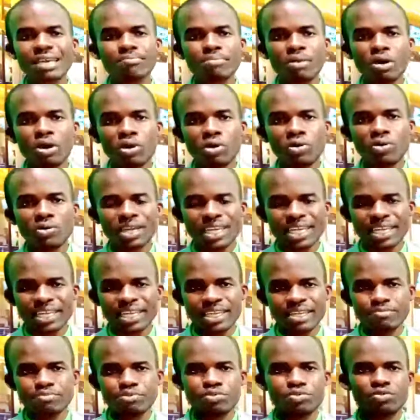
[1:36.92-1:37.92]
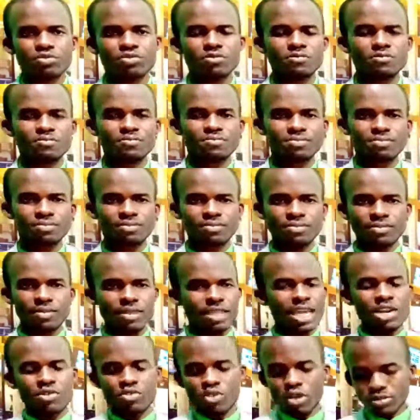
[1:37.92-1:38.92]
Gibor in Hebrew.
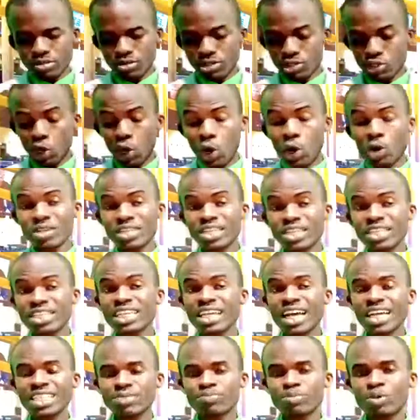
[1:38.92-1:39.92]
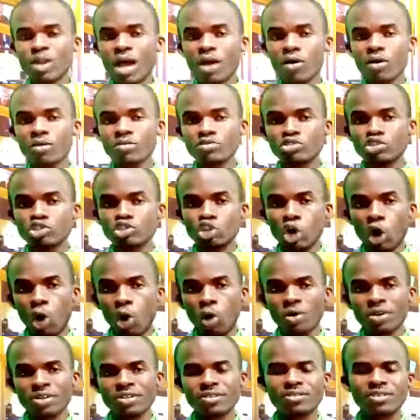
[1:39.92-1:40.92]
And we also told in Gospel according to
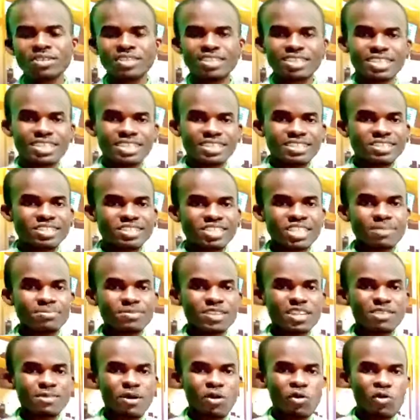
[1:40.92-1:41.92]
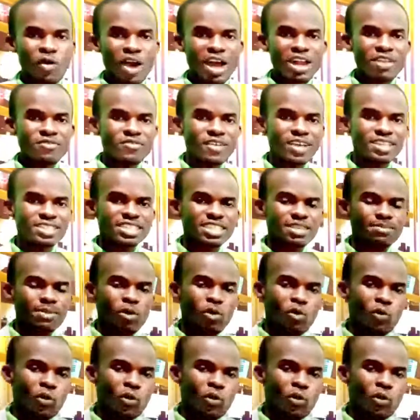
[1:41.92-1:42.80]
John, chapter number 1, verse number